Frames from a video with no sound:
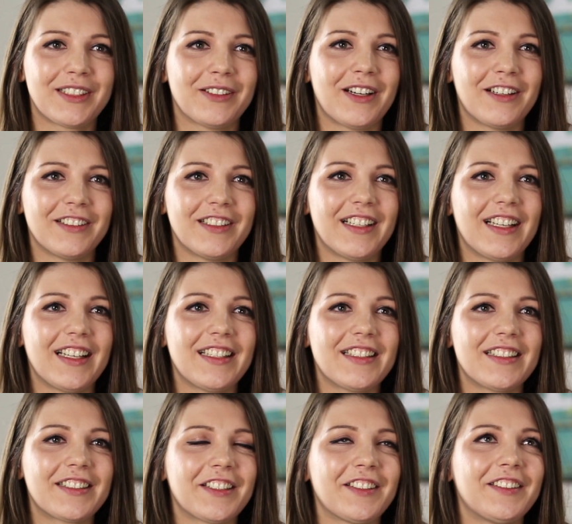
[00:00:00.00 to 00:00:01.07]
as well.
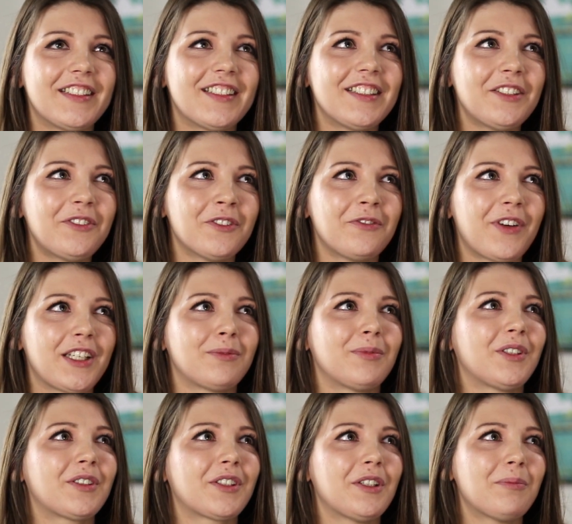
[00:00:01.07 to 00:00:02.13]
So there are different
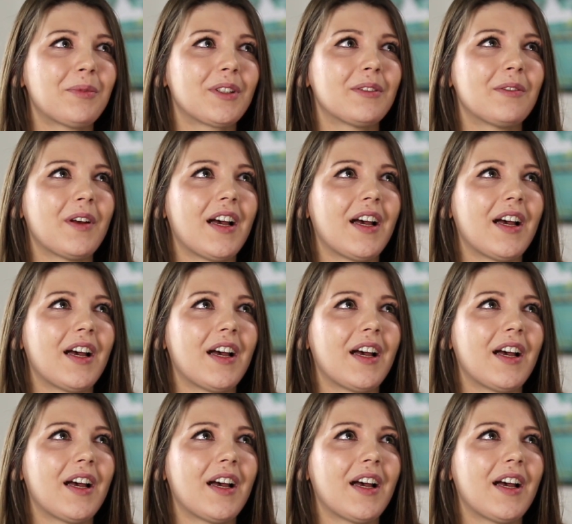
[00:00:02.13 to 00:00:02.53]
Facebook groups.